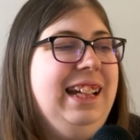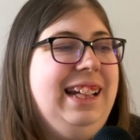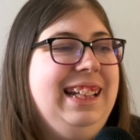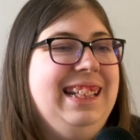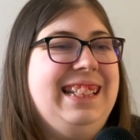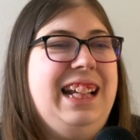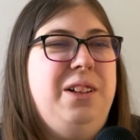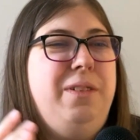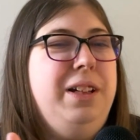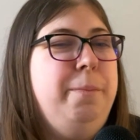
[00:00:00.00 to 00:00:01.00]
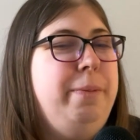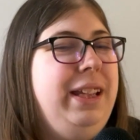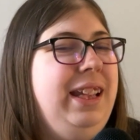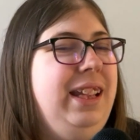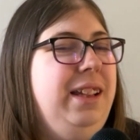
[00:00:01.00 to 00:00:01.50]
Cause I don't wanna
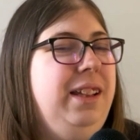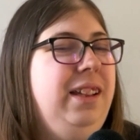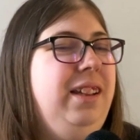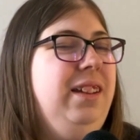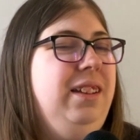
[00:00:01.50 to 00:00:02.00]
be,